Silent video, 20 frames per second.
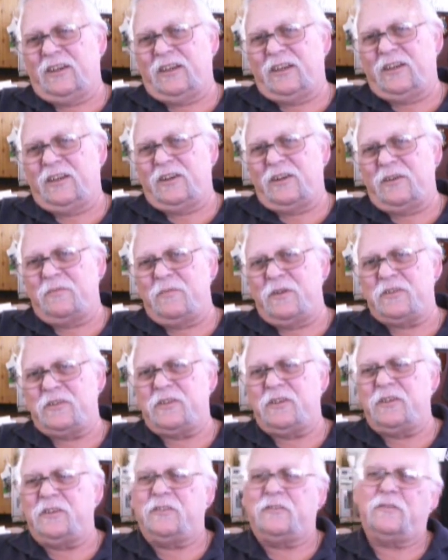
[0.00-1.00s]
got a
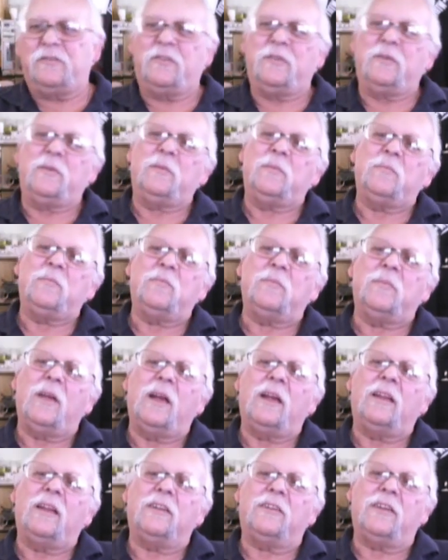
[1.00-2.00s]
message from
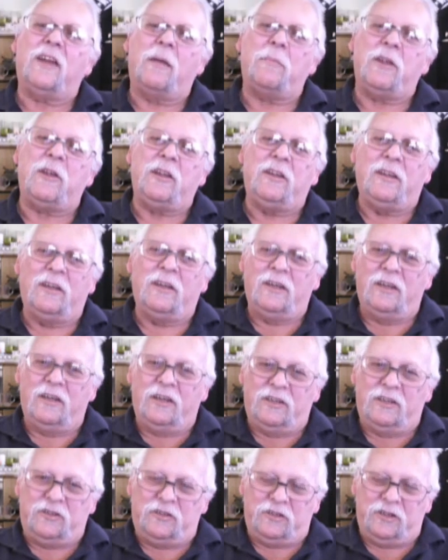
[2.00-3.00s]
Tammy,
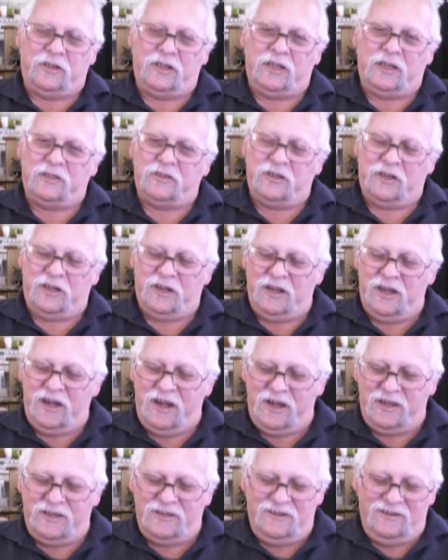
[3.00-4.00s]
Cheeky
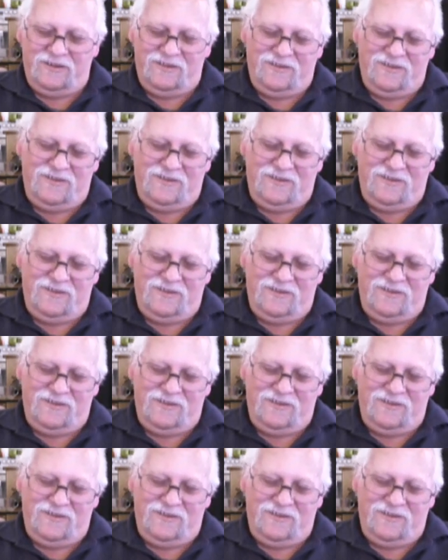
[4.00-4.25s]
Chickenhead,